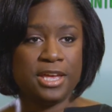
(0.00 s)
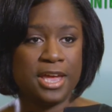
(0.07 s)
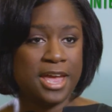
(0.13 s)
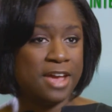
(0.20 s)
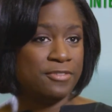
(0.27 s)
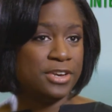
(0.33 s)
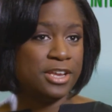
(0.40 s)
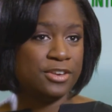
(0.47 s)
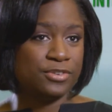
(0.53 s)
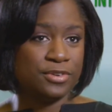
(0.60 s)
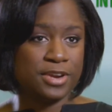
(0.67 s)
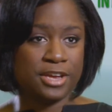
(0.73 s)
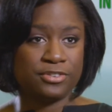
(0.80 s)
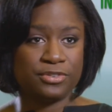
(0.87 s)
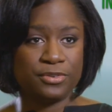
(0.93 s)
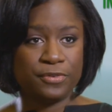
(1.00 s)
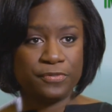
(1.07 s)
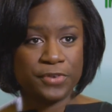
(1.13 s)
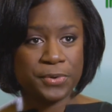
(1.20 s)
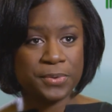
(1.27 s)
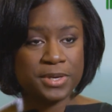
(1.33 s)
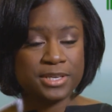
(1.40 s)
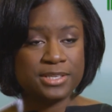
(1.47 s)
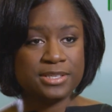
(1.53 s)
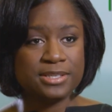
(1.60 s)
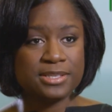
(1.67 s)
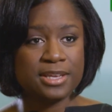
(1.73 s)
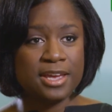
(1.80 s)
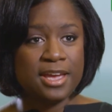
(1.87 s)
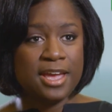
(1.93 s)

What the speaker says: have an international focus